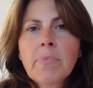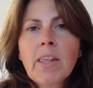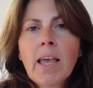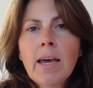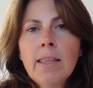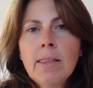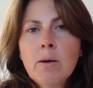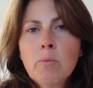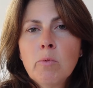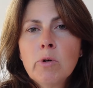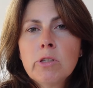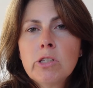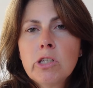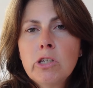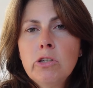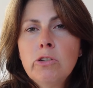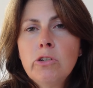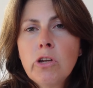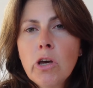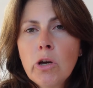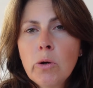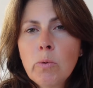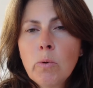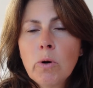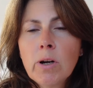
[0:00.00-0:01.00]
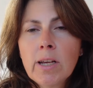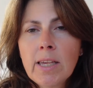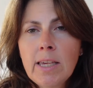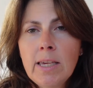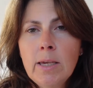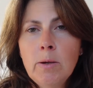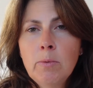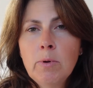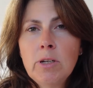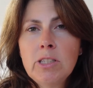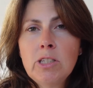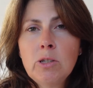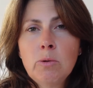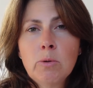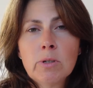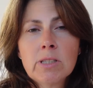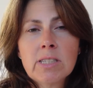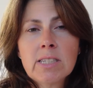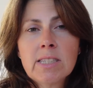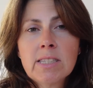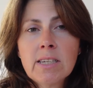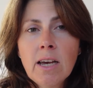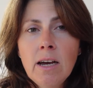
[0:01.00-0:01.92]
And then once you know what keywords you want to